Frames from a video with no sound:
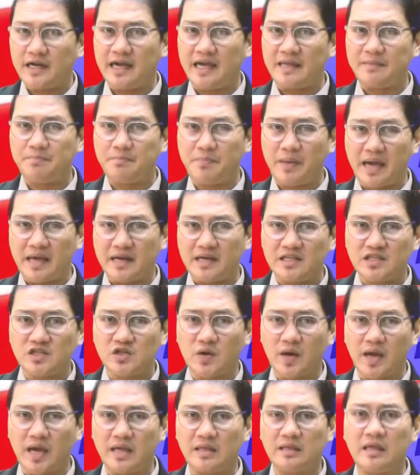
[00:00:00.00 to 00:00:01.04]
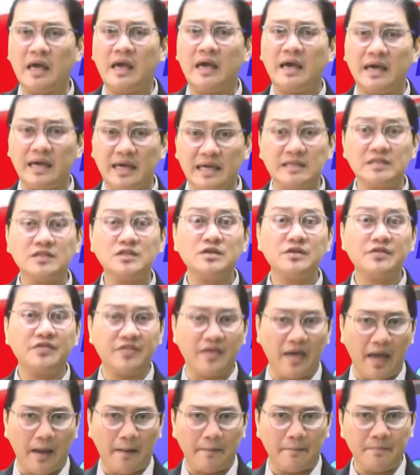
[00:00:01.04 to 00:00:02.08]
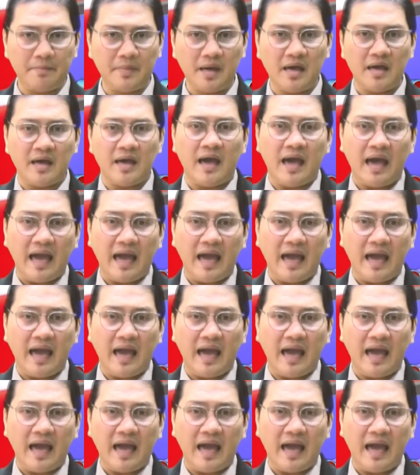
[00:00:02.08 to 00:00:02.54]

can penetrate into them